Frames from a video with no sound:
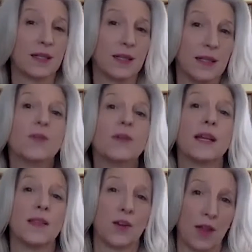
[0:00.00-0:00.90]

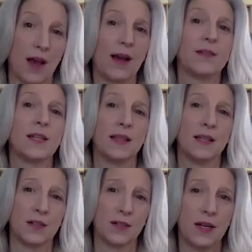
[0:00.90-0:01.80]
literally their lives and
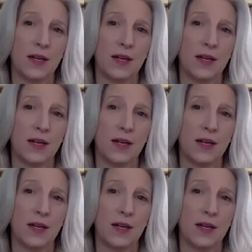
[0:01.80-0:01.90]
their